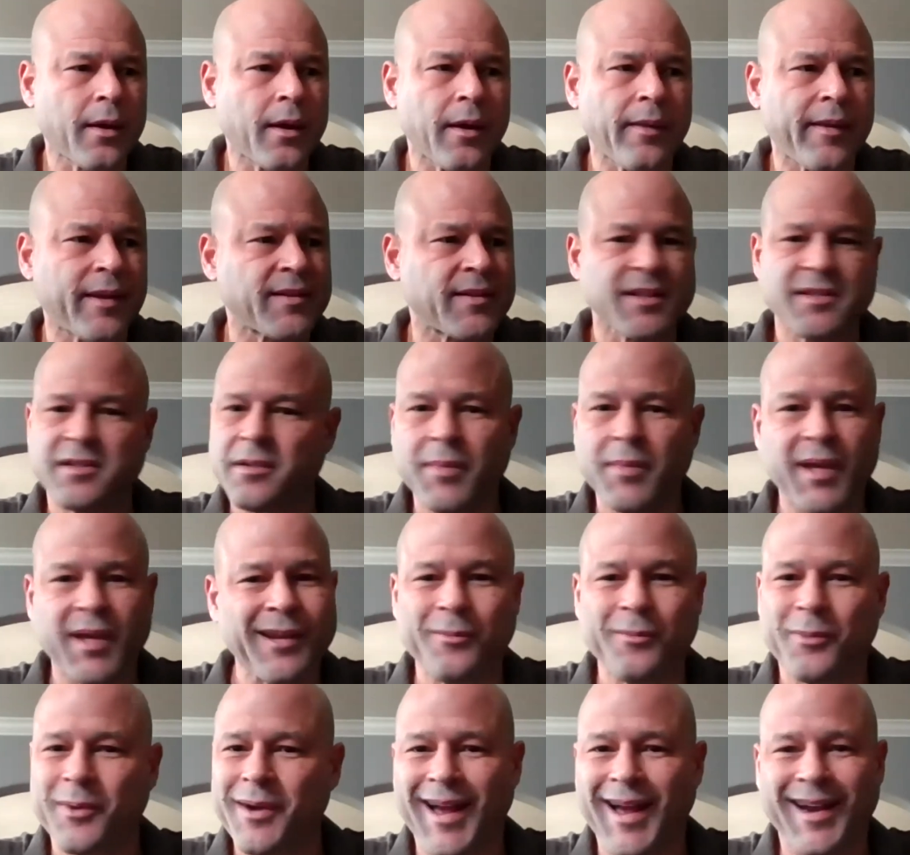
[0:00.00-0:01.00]
Uh, that doesn't
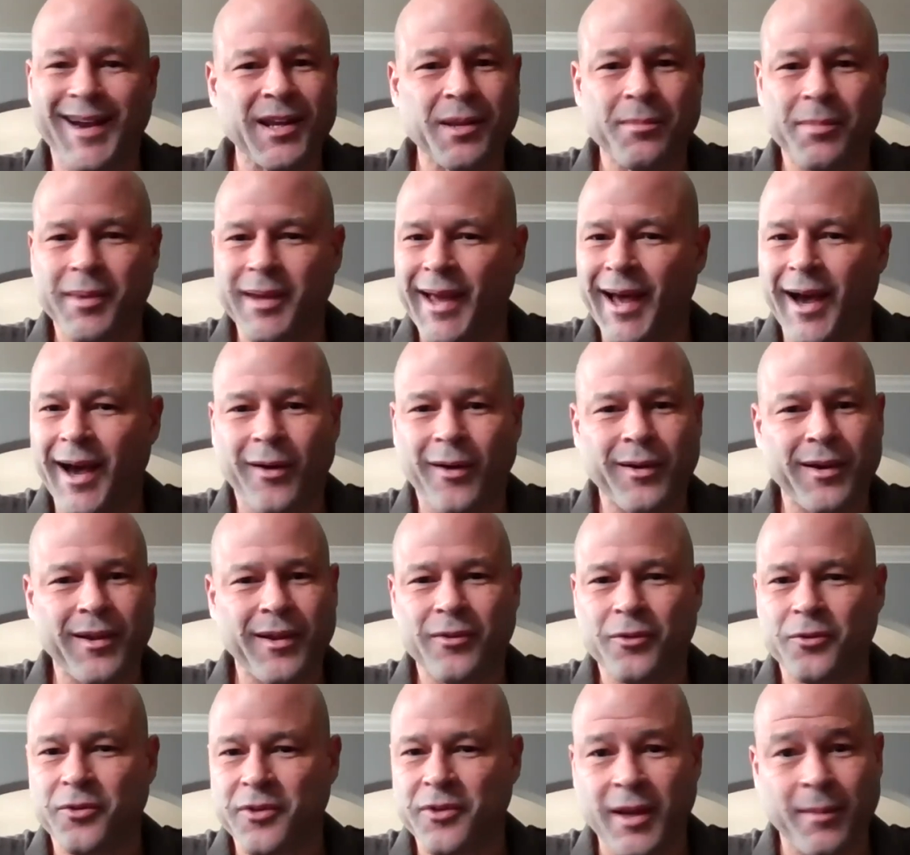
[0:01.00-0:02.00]
mean we're not going to be out
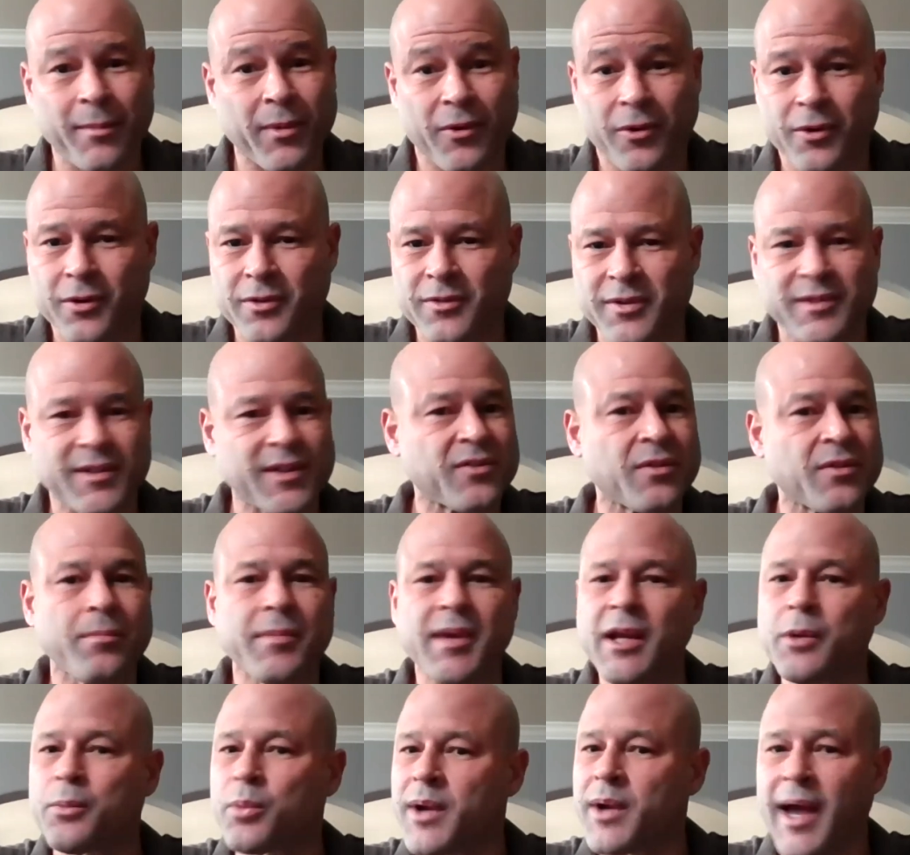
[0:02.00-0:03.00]
in those neighborhoods. It doesn't
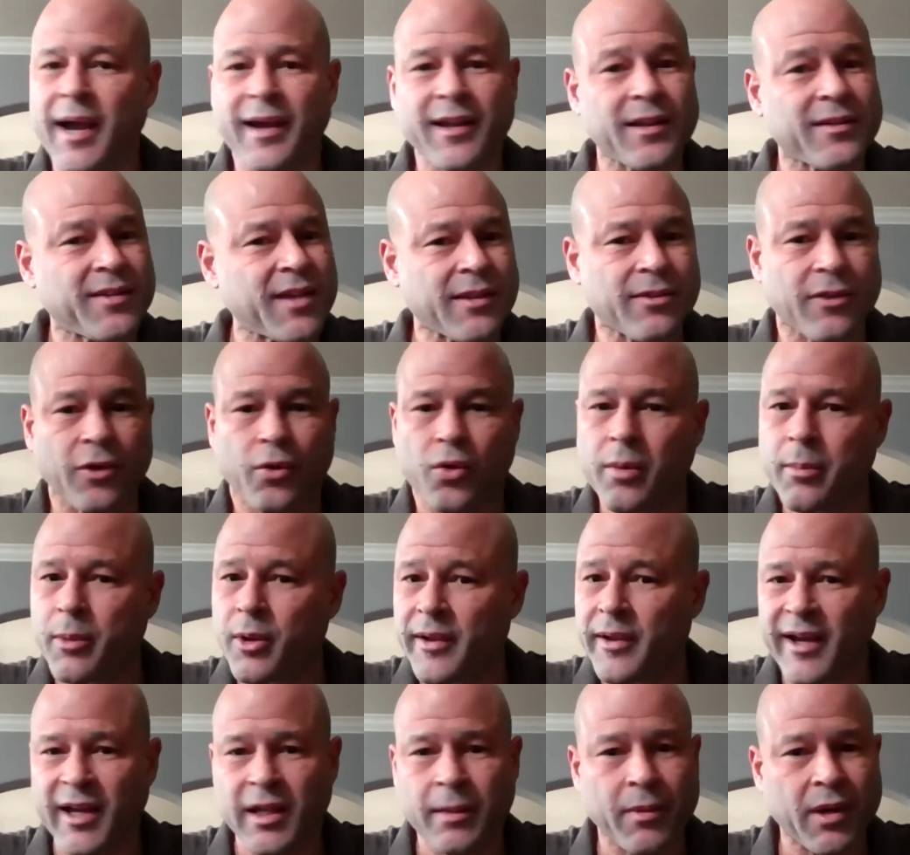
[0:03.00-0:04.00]
mean we're not going to take the
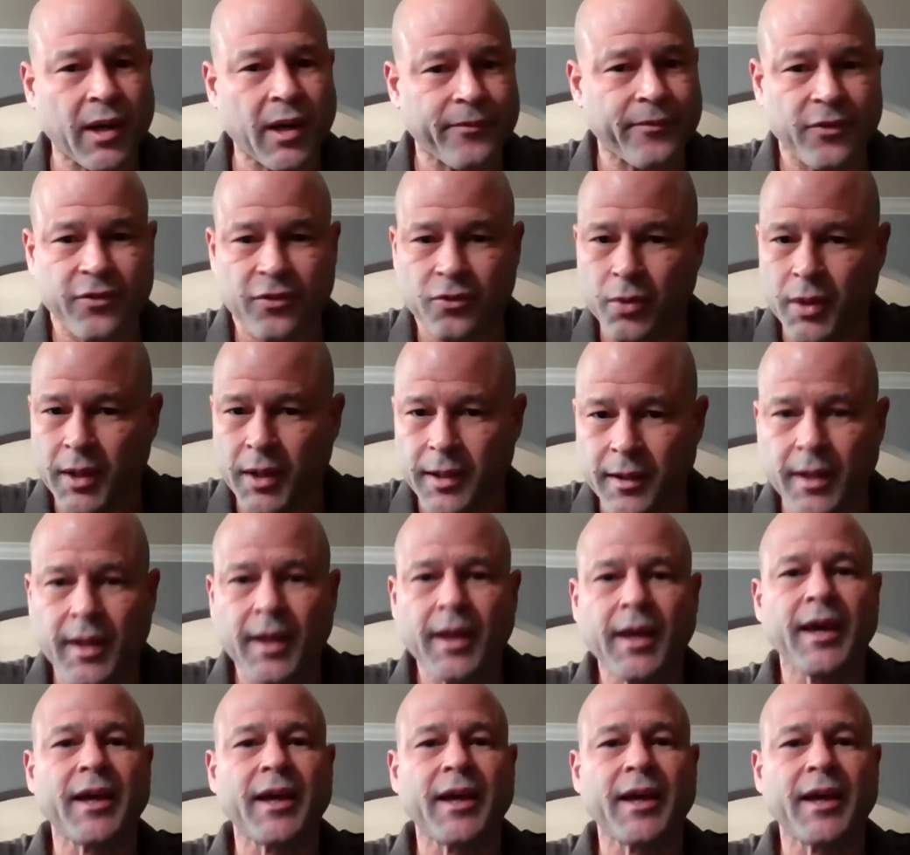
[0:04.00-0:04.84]
criminal element off the street.